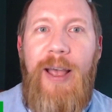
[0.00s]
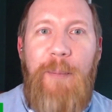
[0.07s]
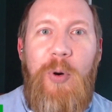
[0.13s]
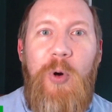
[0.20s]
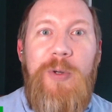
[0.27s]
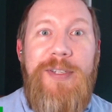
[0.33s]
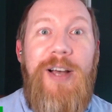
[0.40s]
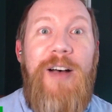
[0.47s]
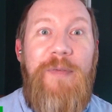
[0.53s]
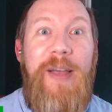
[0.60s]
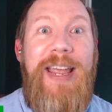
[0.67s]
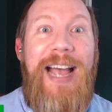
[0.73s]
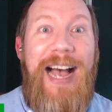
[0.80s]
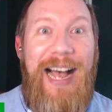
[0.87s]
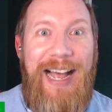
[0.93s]
pulls off
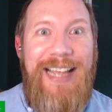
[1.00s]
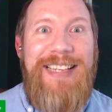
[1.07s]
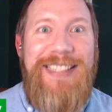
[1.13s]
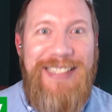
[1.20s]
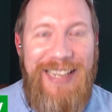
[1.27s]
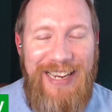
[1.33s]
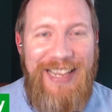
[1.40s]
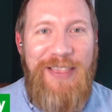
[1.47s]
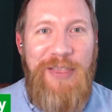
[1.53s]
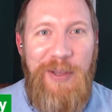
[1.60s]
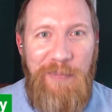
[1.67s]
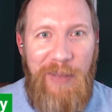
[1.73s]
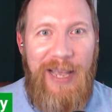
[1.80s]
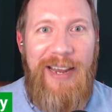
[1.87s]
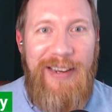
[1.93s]
a heist in the
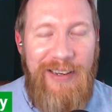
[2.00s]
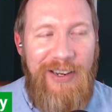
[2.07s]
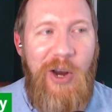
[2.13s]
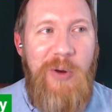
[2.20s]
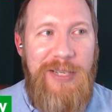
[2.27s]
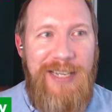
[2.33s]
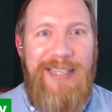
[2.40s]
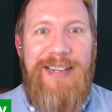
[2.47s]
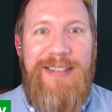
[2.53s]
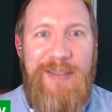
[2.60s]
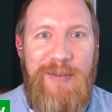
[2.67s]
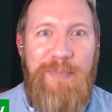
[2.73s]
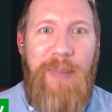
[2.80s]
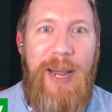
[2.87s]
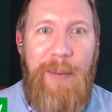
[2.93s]
bank, goes into
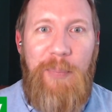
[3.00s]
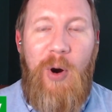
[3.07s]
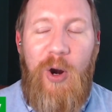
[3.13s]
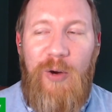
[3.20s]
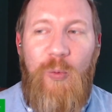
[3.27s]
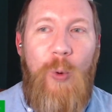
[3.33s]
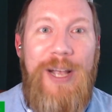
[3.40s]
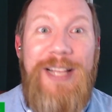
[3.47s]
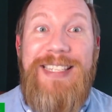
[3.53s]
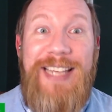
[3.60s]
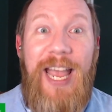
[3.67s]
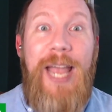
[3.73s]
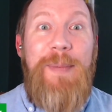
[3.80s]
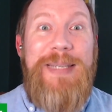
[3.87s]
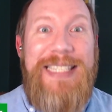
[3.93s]
Citizens Bank Park, wins
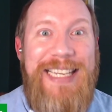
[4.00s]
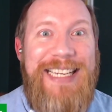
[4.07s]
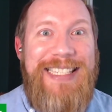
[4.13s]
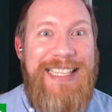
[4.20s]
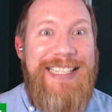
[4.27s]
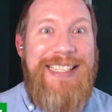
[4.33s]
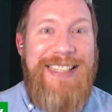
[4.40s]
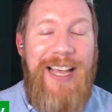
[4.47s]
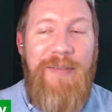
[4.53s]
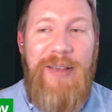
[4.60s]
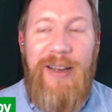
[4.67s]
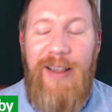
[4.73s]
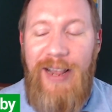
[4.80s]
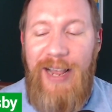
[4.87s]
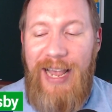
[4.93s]
Game 6 and
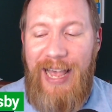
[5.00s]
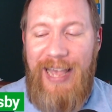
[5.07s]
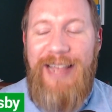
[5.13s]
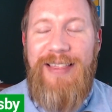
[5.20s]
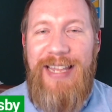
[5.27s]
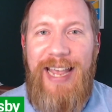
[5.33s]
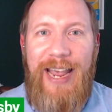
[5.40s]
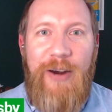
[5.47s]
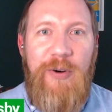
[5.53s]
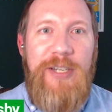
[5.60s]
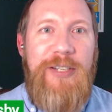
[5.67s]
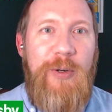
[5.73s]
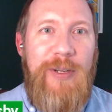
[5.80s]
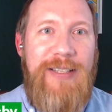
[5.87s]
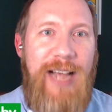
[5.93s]
7, and the
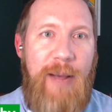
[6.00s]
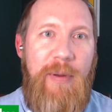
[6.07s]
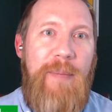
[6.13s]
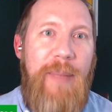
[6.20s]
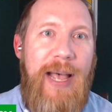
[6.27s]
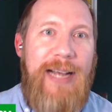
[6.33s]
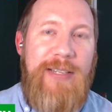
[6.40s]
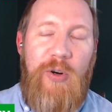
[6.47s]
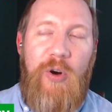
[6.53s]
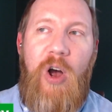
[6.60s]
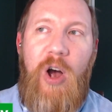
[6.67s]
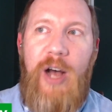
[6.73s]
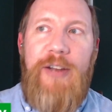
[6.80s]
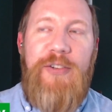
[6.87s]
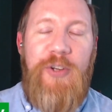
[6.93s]
Arizona Diamondbacks are
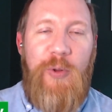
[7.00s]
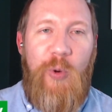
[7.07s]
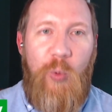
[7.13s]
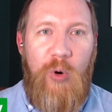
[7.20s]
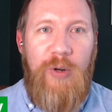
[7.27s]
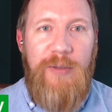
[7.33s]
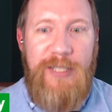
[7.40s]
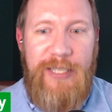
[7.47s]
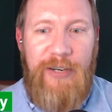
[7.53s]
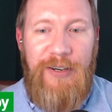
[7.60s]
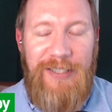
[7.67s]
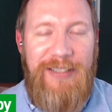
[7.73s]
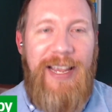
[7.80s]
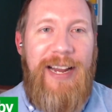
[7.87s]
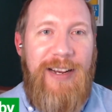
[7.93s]
on to the World
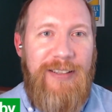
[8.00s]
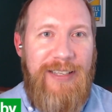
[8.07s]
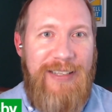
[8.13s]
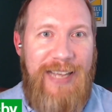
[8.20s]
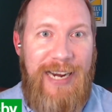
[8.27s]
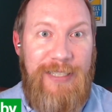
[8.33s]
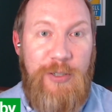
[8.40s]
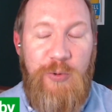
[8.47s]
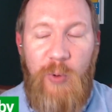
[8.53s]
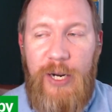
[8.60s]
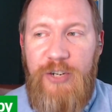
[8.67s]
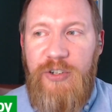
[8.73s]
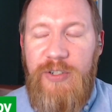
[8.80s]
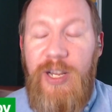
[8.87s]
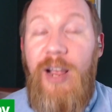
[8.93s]
Series to take on the Texas
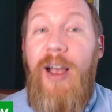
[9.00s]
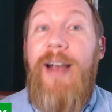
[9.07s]
Rangers.